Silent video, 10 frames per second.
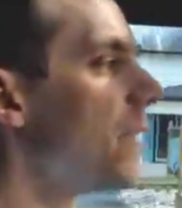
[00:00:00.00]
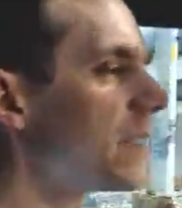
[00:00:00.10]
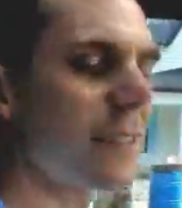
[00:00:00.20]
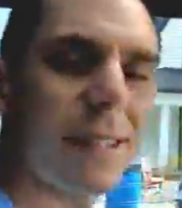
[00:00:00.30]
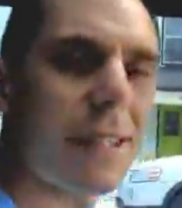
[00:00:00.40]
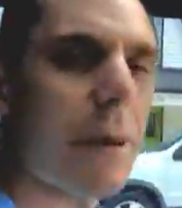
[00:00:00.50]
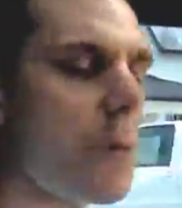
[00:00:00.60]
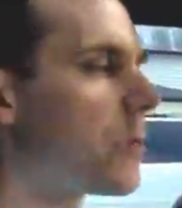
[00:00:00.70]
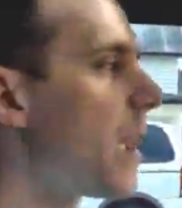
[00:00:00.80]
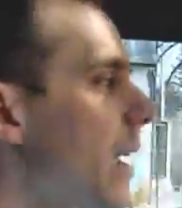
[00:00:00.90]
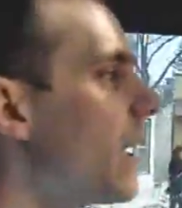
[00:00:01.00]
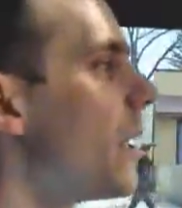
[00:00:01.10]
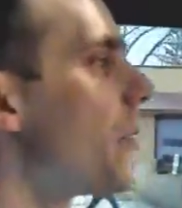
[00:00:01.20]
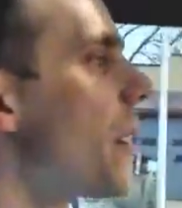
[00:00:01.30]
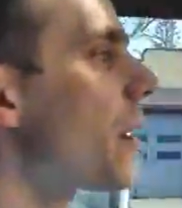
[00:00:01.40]
This is the type of
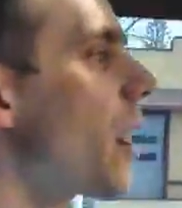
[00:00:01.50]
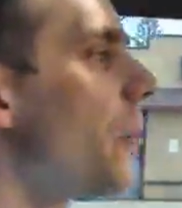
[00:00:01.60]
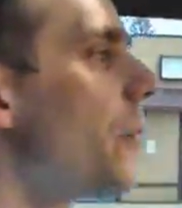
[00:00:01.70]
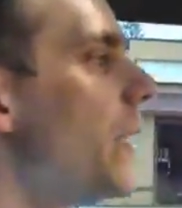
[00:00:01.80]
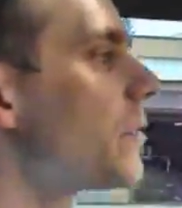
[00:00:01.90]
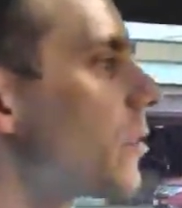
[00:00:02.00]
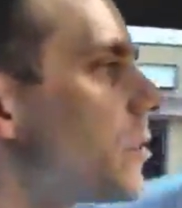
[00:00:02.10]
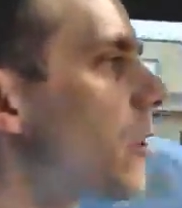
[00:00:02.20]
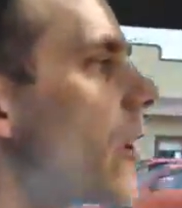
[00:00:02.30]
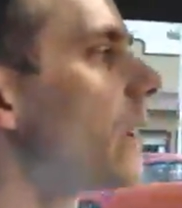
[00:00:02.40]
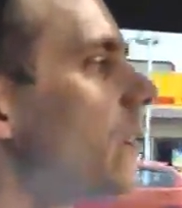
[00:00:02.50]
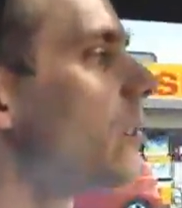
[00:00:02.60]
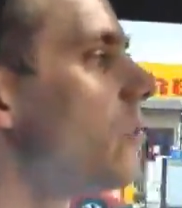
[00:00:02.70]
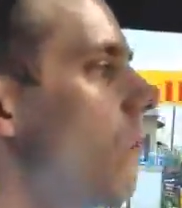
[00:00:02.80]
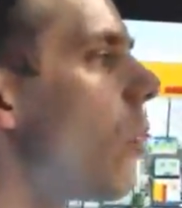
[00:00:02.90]
thing that companies are
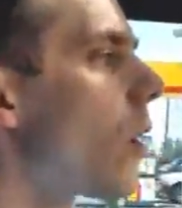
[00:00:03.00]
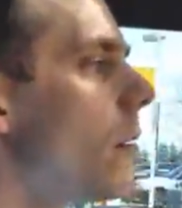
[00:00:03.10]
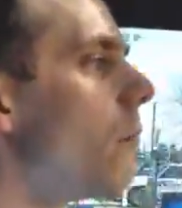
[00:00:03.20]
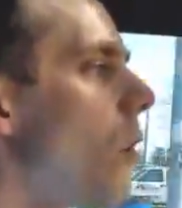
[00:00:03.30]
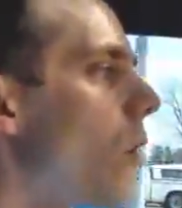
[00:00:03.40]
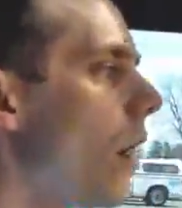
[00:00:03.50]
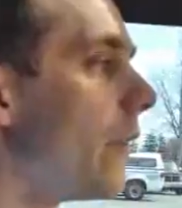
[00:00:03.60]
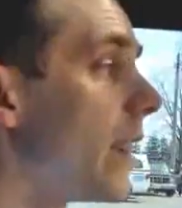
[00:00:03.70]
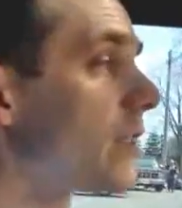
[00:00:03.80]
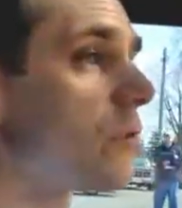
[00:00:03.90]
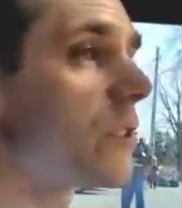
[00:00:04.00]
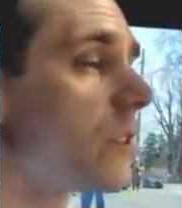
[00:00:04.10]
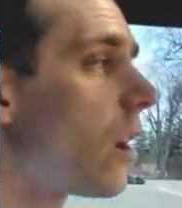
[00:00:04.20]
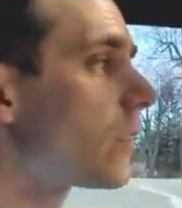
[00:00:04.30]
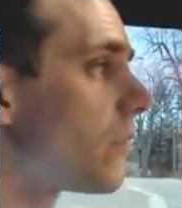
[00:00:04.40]
starting to do more and more of, and as a
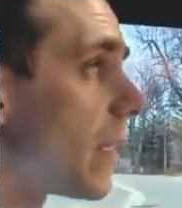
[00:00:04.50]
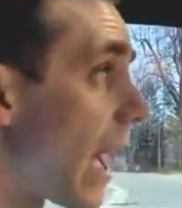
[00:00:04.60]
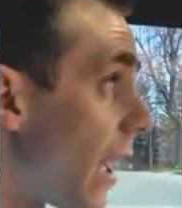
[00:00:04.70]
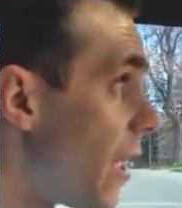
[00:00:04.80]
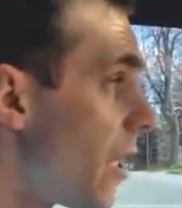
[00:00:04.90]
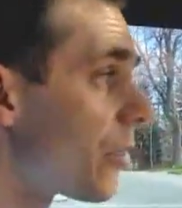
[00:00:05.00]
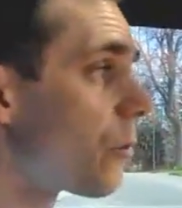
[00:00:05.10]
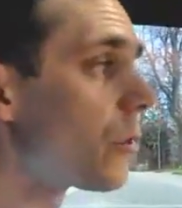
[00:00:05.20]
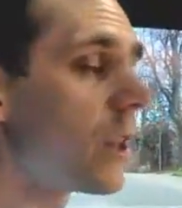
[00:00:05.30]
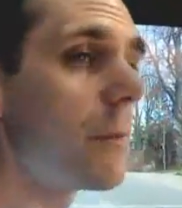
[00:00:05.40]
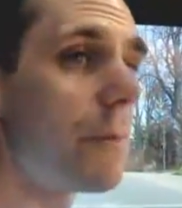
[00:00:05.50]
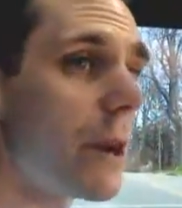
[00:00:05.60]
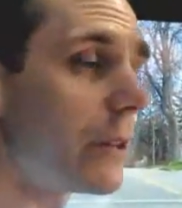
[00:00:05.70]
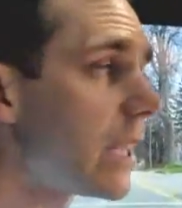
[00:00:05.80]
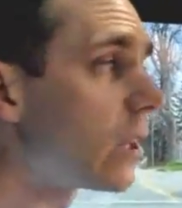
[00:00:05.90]
result of that, they're
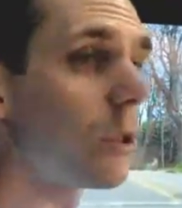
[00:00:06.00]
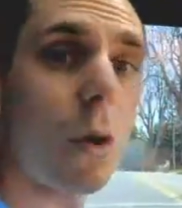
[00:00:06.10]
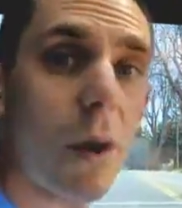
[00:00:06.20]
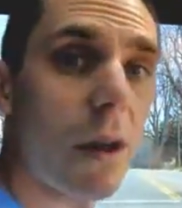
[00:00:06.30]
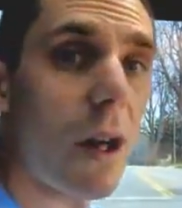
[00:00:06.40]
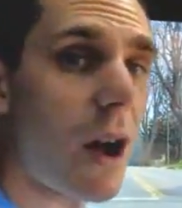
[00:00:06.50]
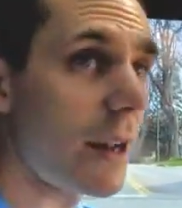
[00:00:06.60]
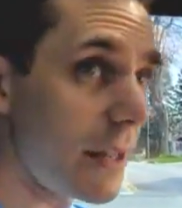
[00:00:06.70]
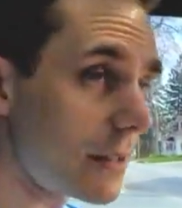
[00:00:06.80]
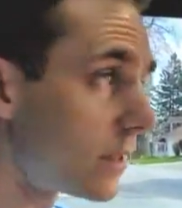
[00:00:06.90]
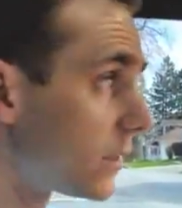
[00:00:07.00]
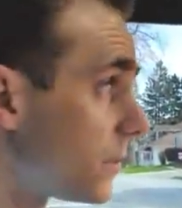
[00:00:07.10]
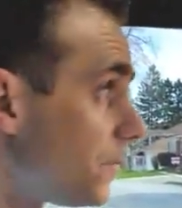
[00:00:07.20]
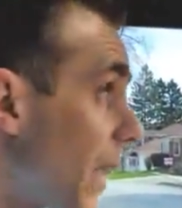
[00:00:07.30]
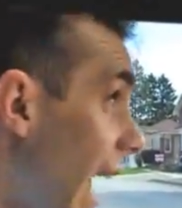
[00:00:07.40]
really building loyal
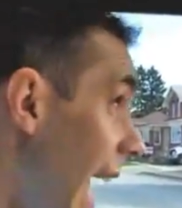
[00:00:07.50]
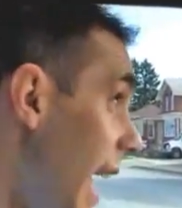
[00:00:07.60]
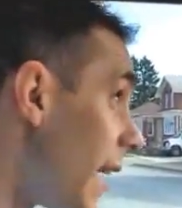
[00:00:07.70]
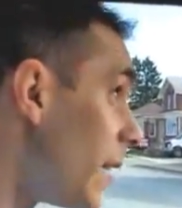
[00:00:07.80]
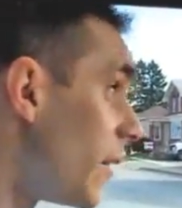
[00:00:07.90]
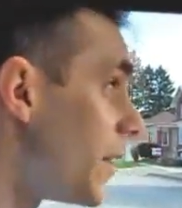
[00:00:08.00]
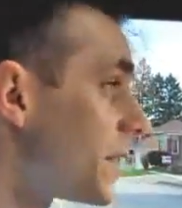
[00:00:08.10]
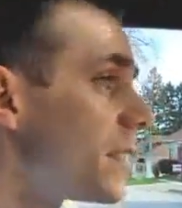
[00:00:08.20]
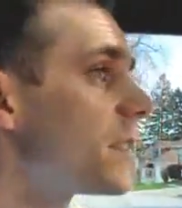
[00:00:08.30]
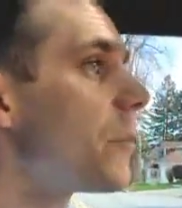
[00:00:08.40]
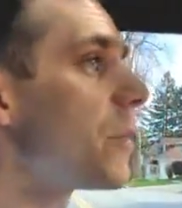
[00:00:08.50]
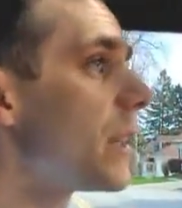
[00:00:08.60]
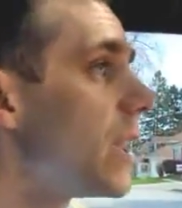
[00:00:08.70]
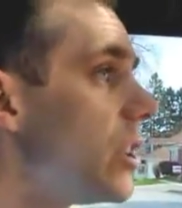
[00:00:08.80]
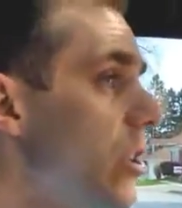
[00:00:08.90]
audiences. And this is
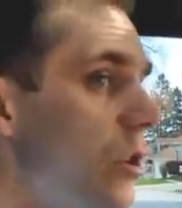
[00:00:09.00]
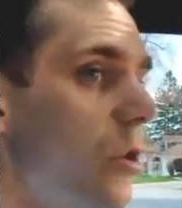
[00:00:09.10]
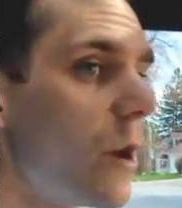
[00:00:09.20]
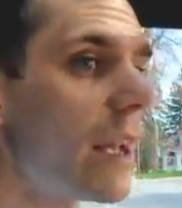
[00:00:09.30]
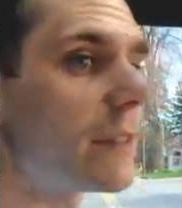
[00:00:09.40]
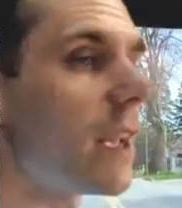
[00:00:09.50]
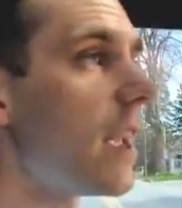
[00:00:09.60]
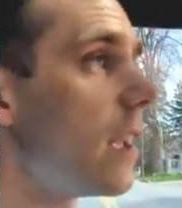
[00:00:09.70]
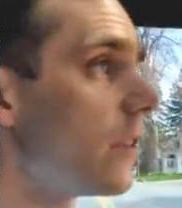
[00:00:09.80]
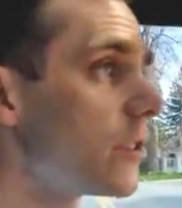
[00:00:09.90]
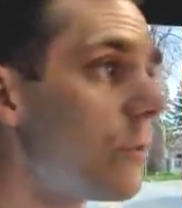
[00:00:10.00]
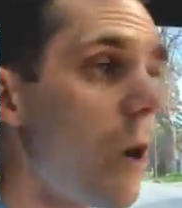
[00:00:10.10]
something that you, as a